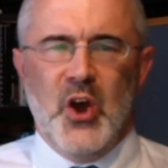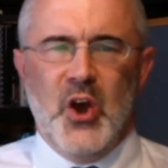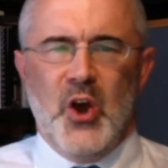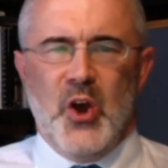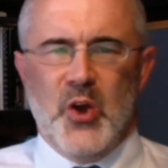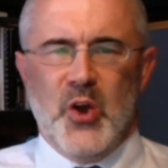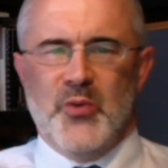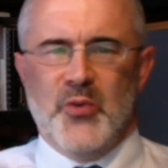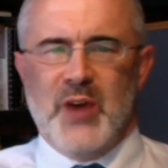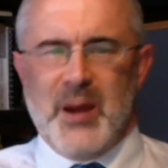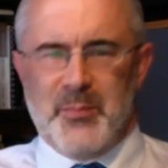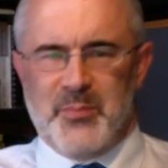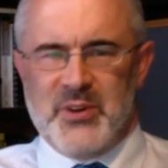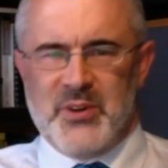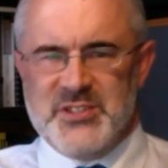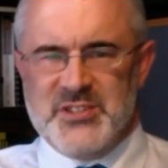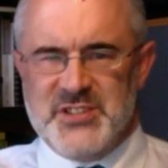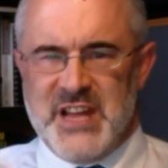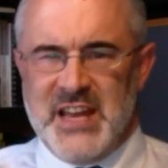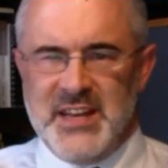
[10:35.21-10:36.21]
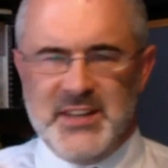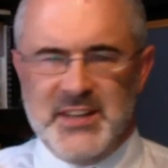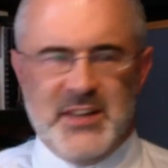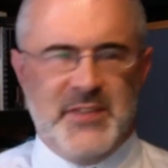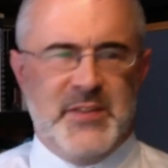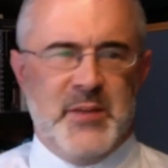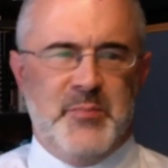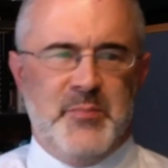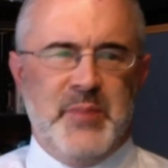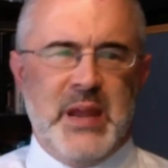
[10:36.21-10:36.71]
who represented
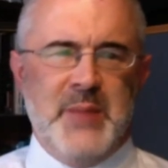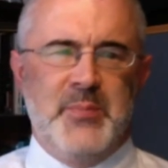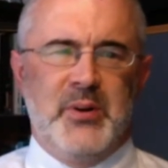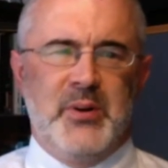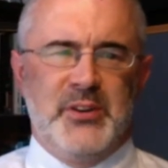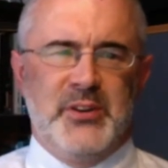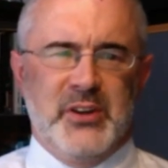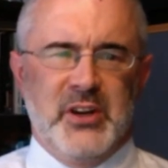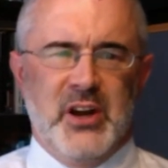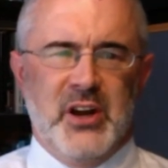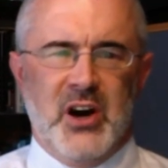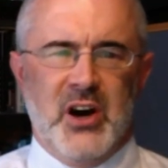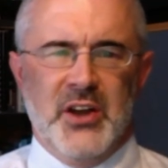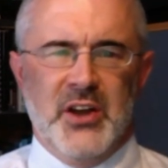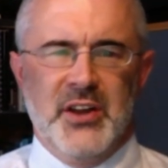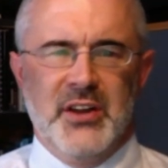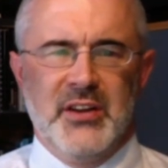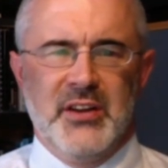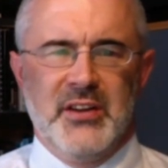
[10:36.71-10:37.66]
the people to God.